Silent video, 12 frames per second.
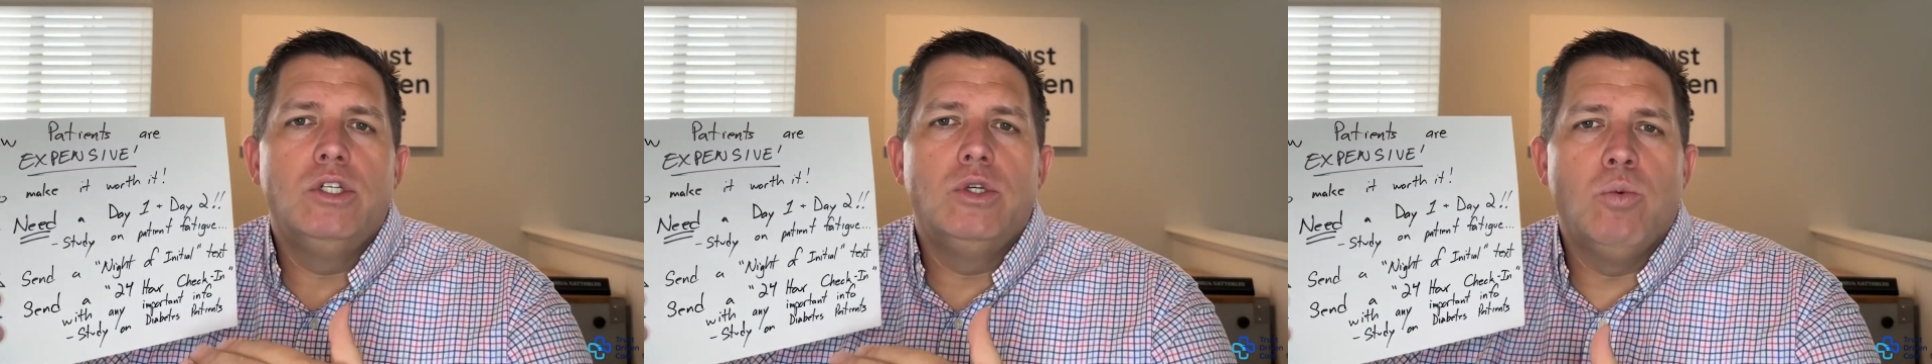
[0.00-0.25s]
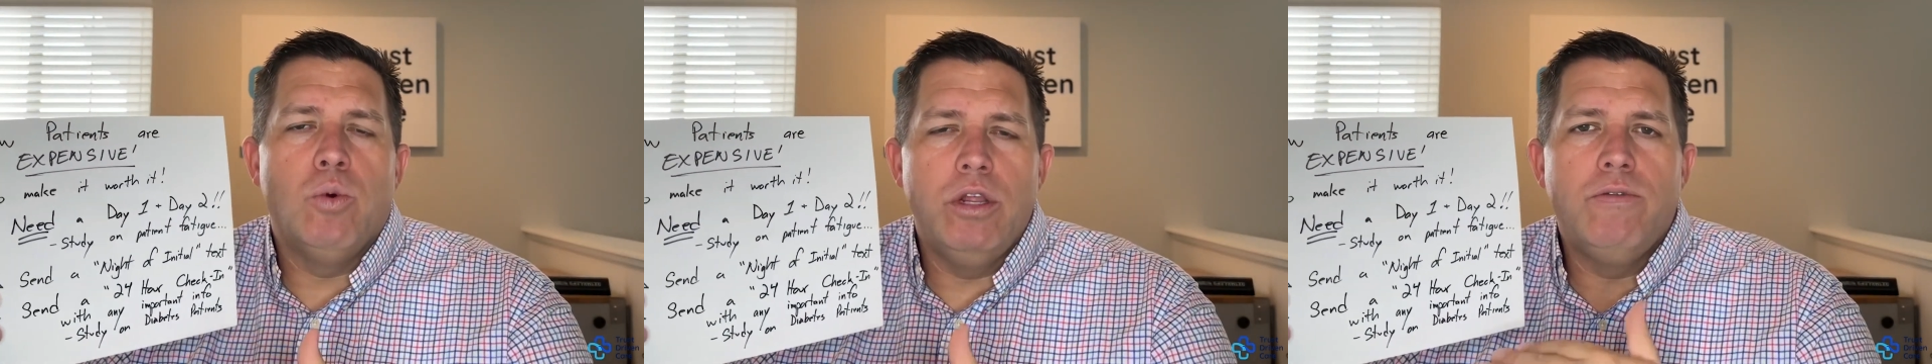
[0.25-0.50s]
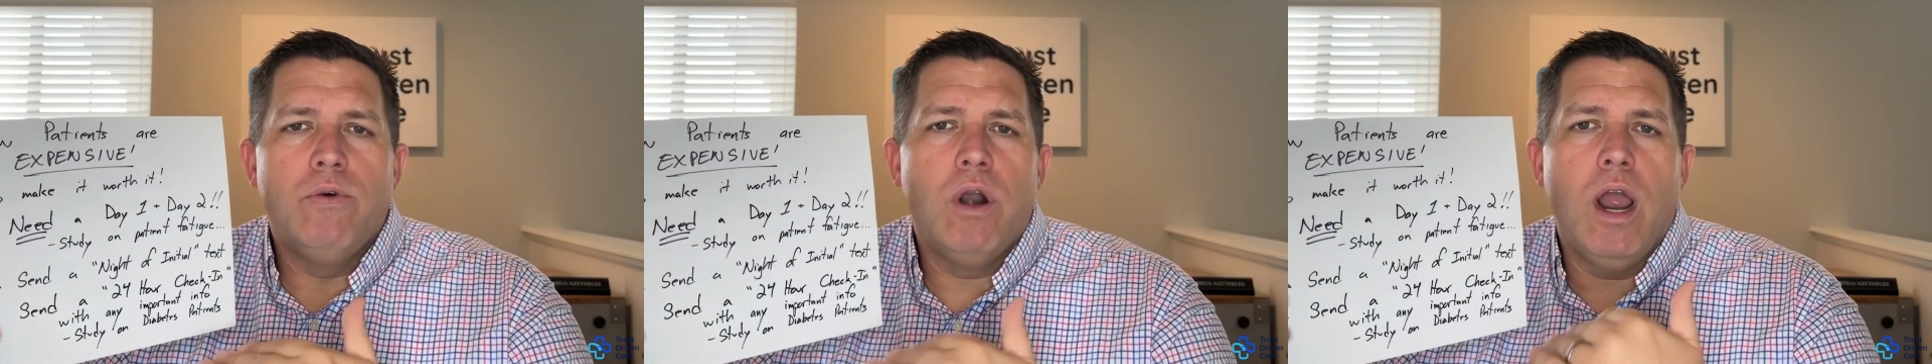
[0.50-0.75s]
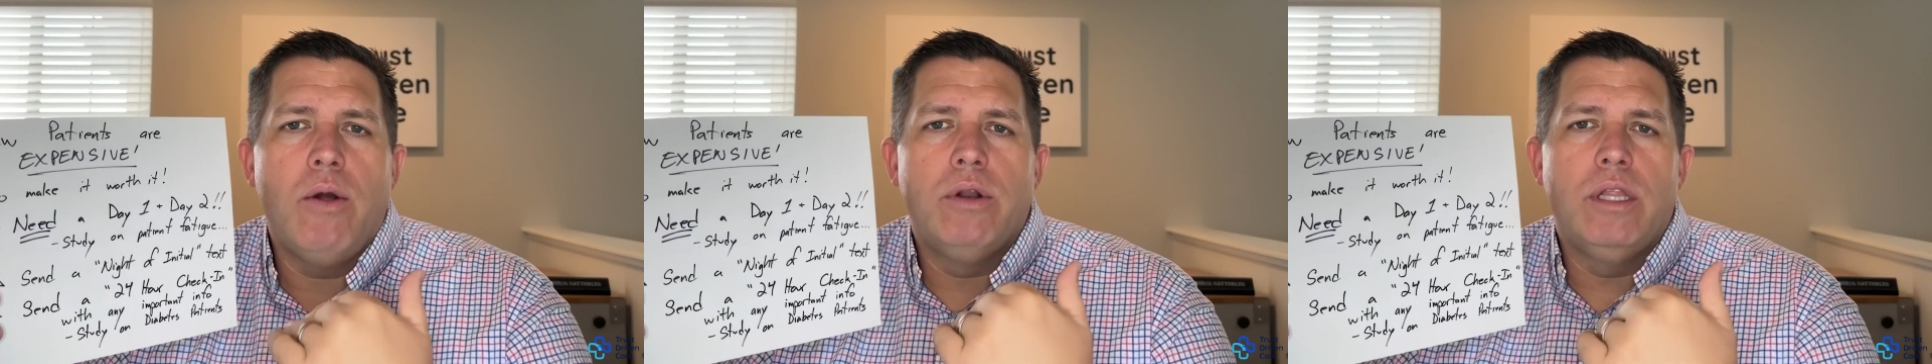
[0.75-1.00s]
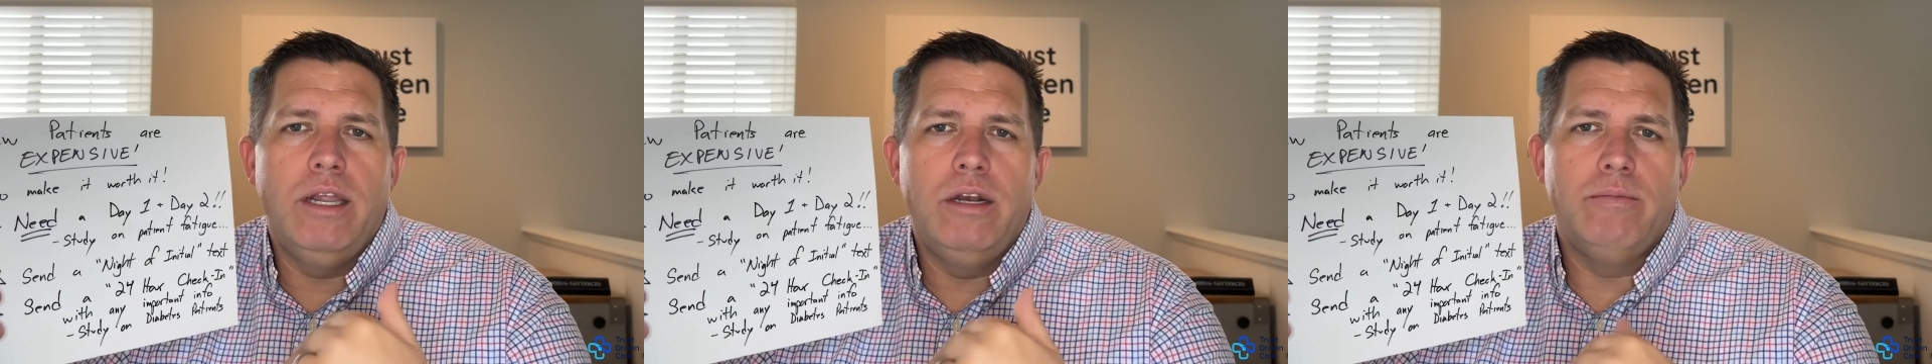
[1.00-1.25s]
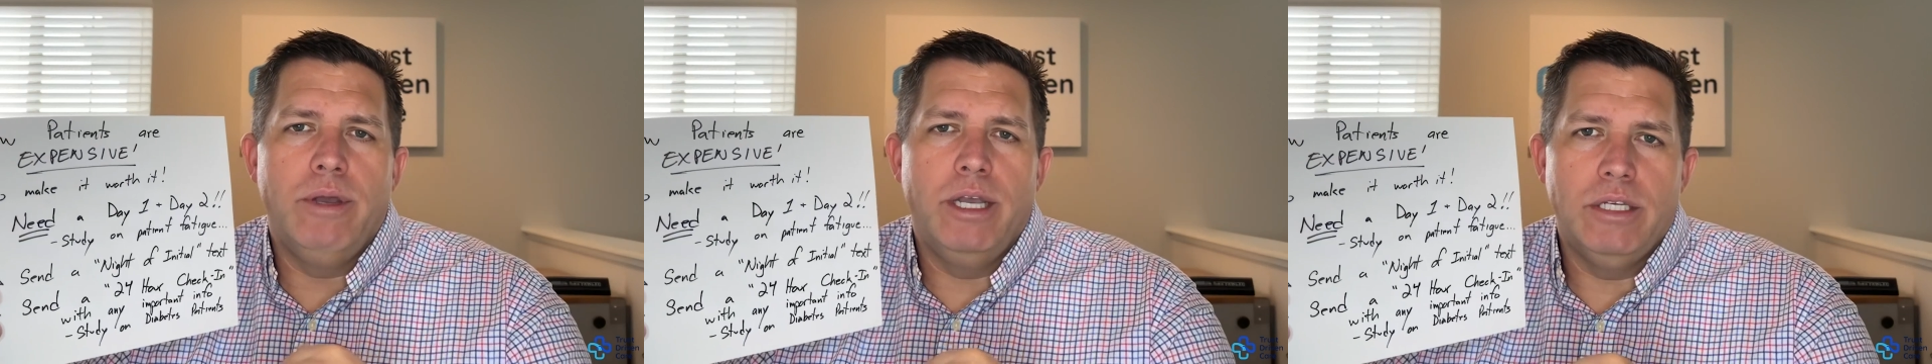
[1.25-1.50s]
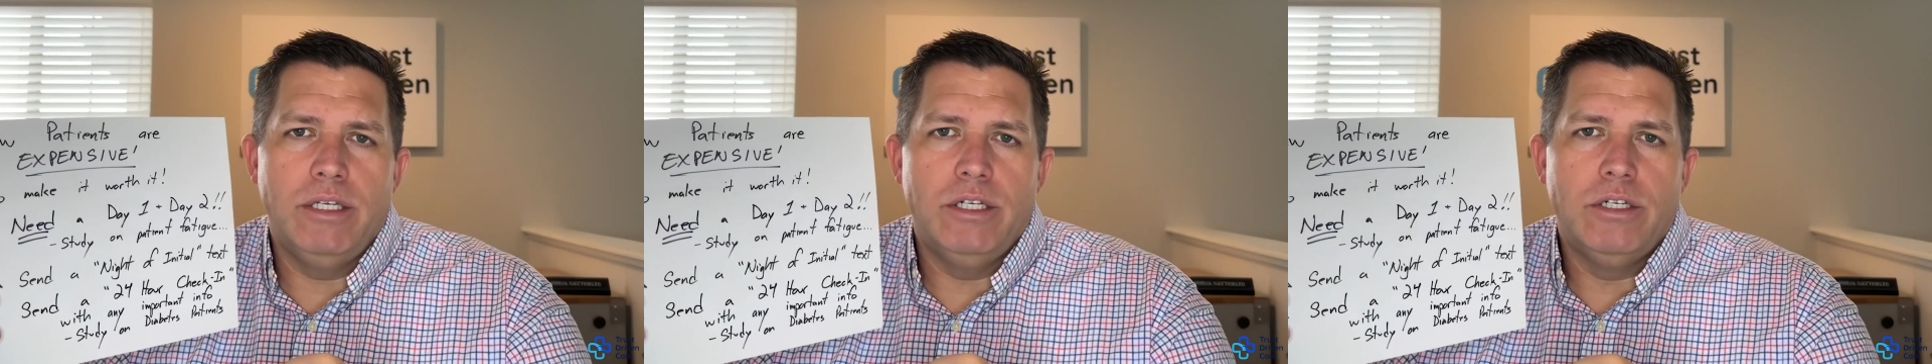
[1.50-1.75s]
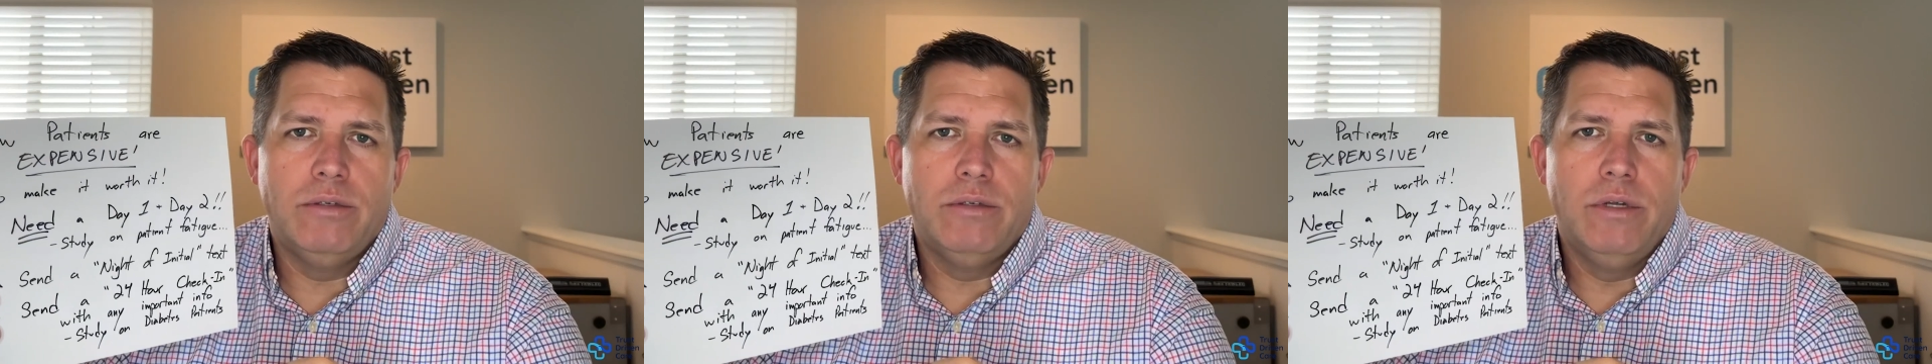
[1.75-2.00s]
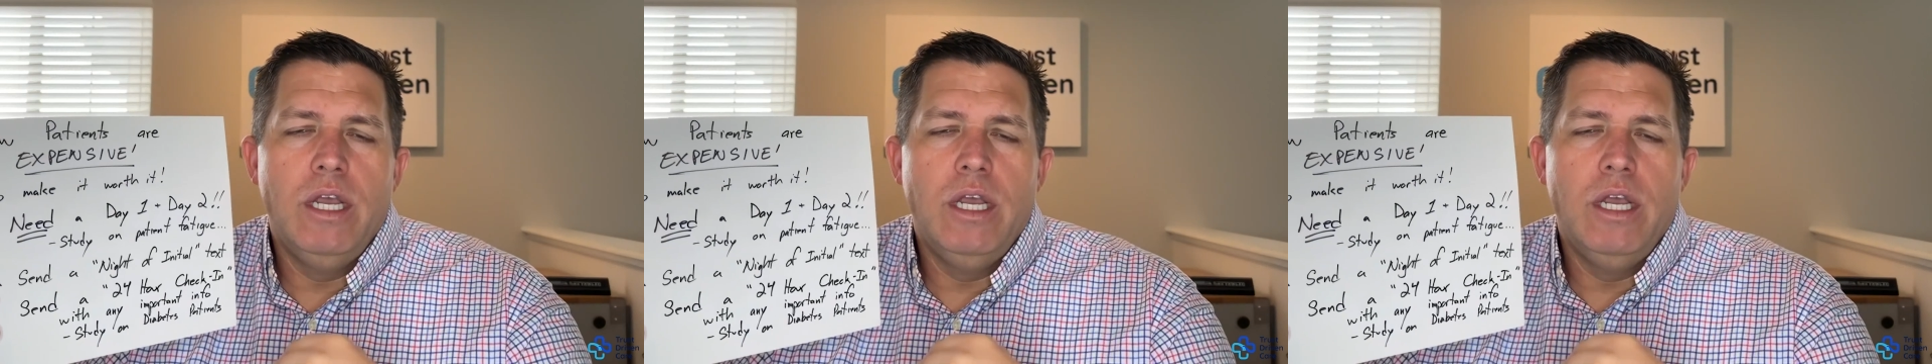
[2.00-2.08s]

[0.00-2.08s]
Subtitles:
24-hour later message.